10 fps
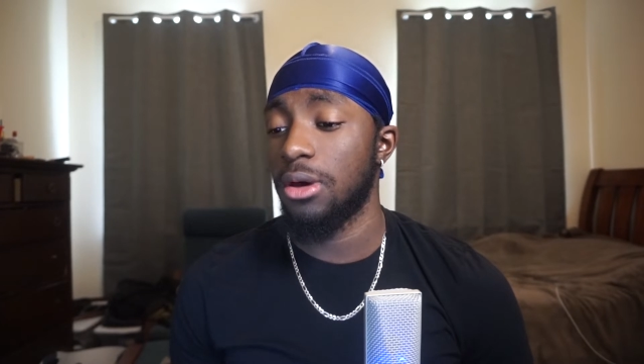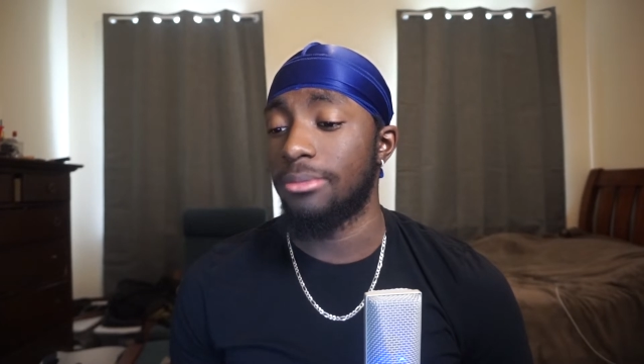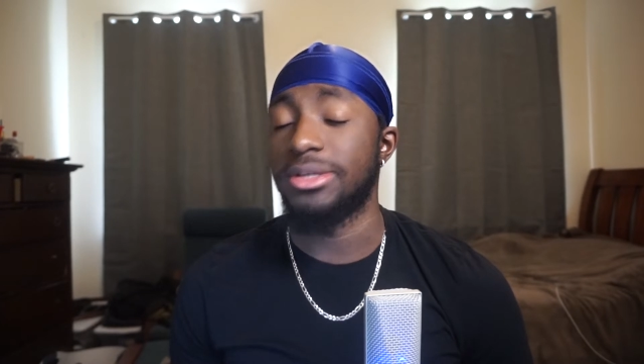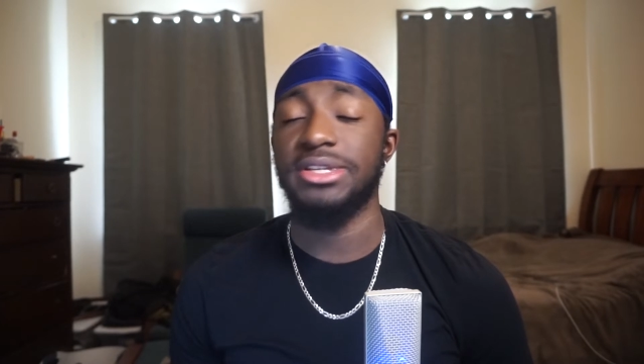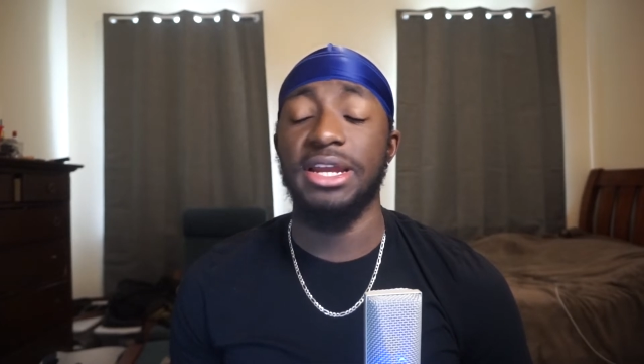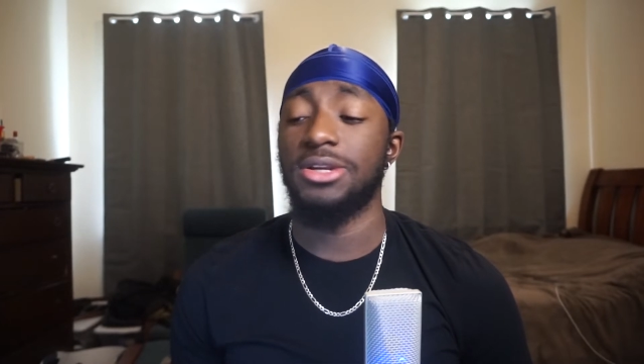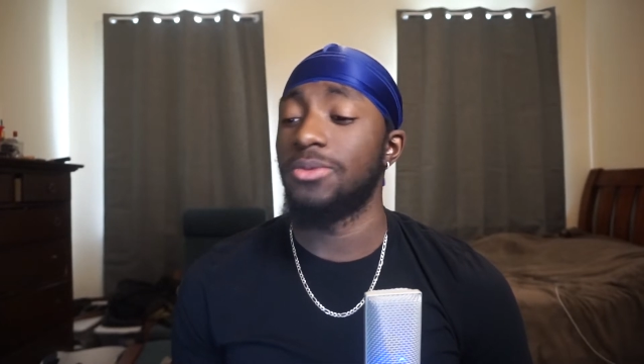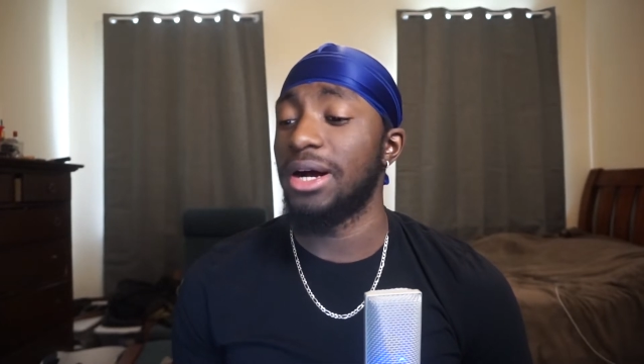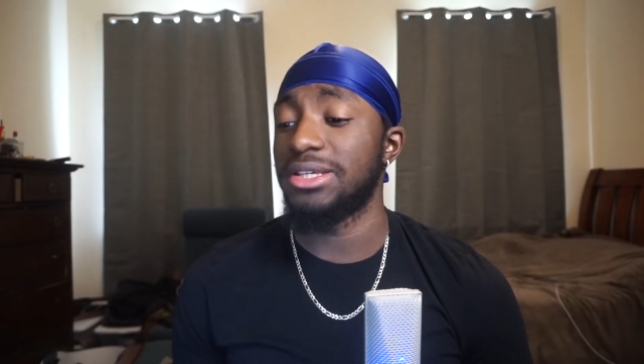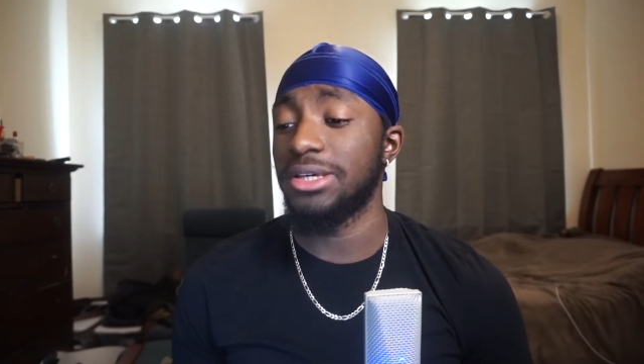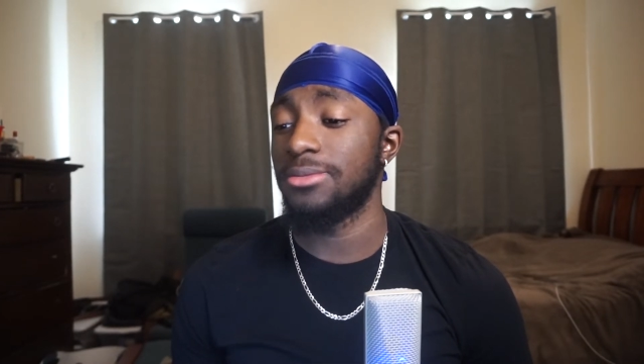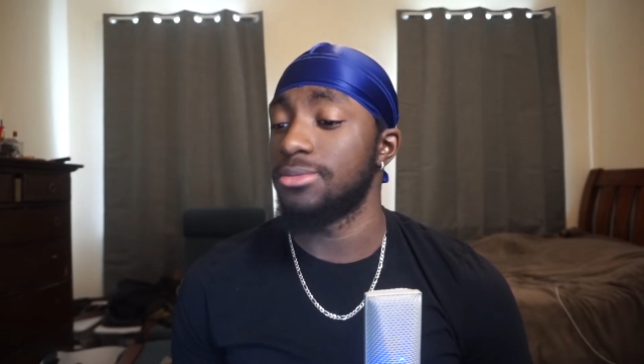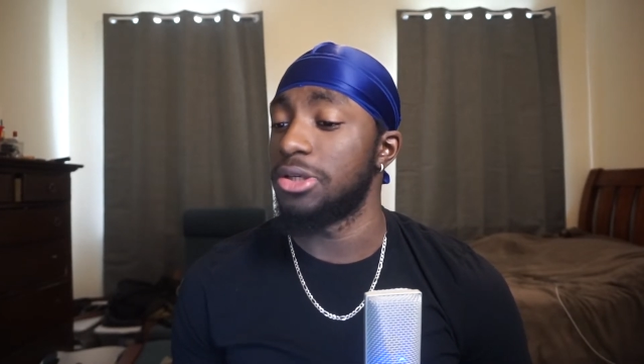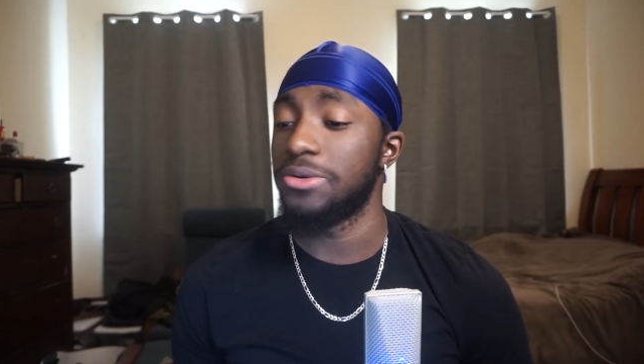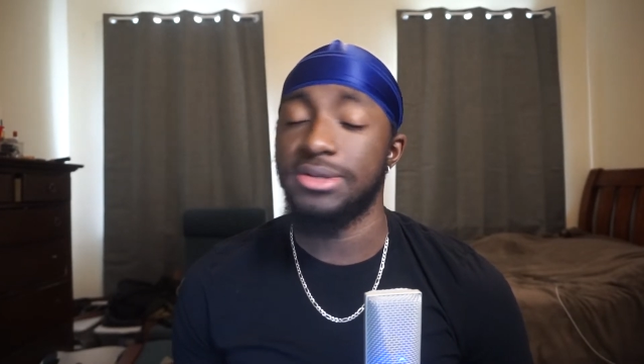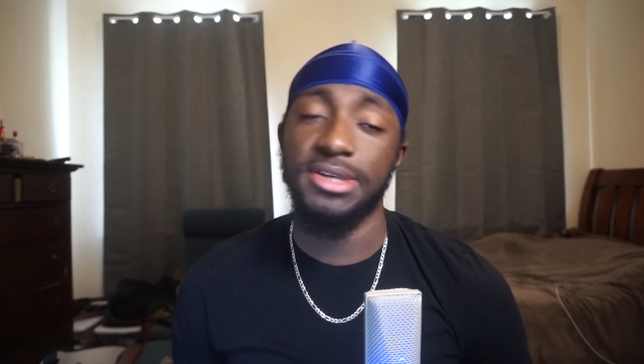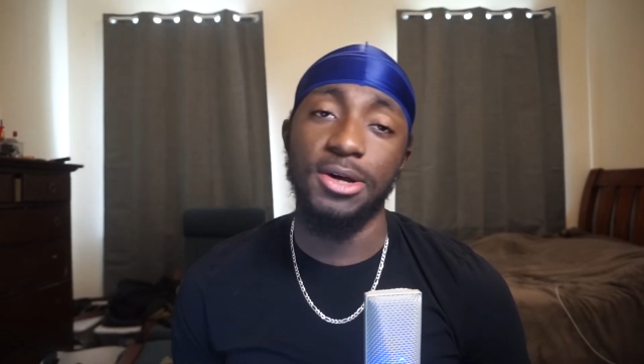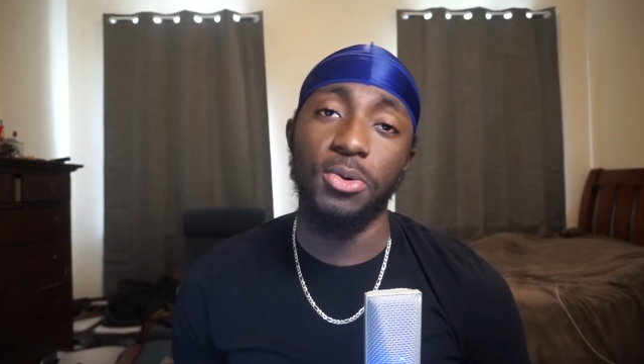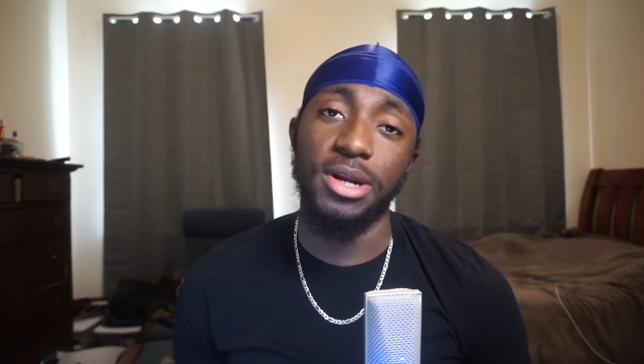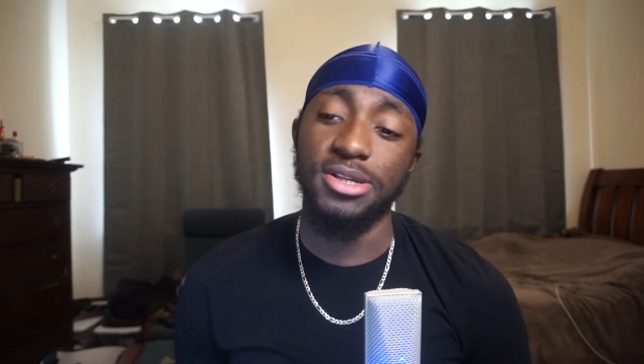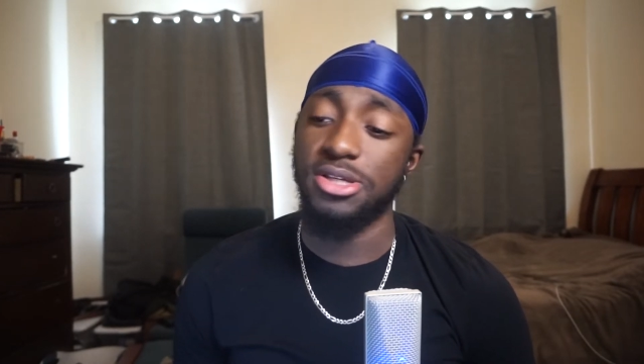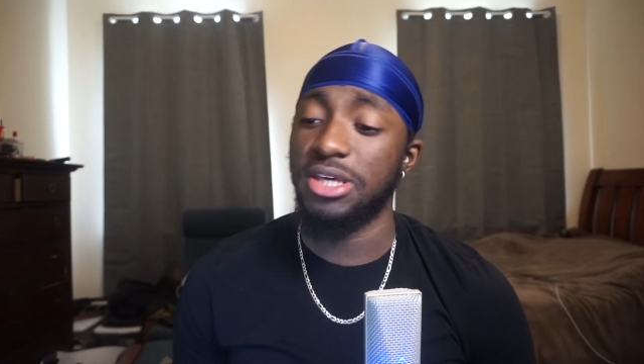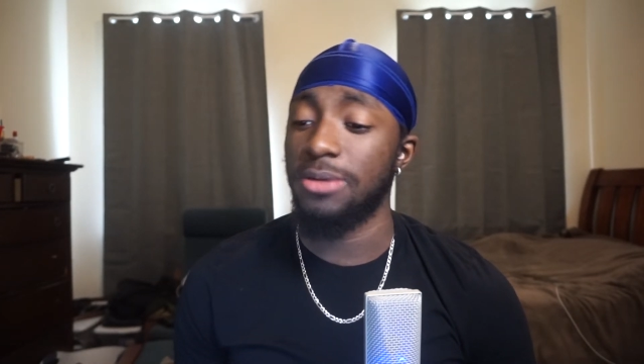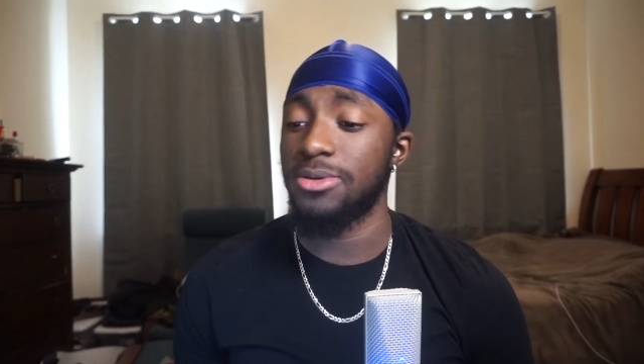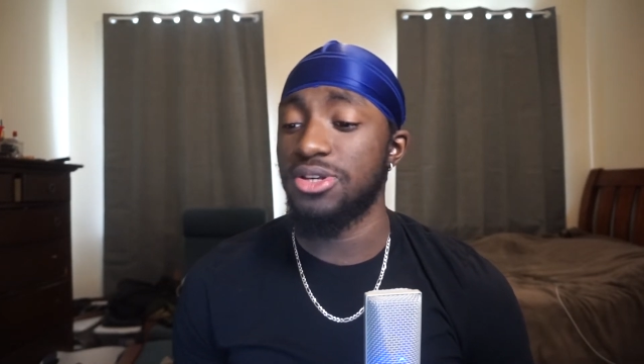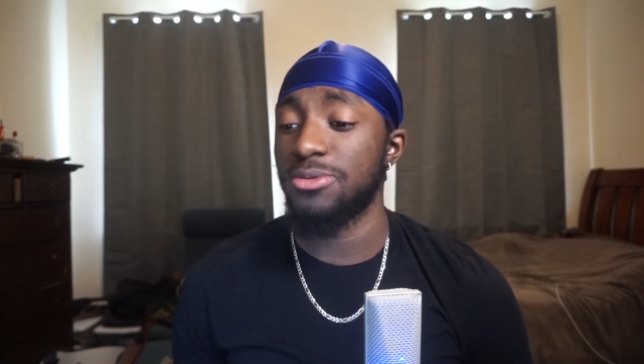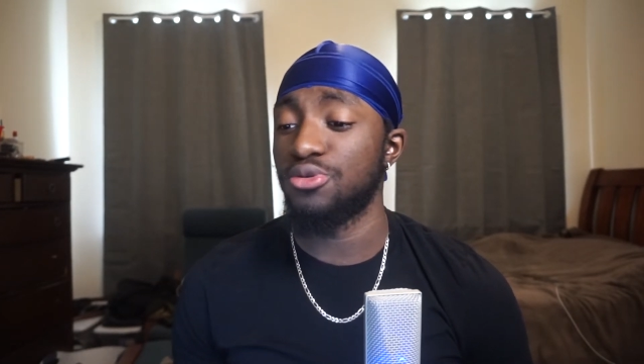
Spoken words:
I'm excited to watch him. UNC going to another championship.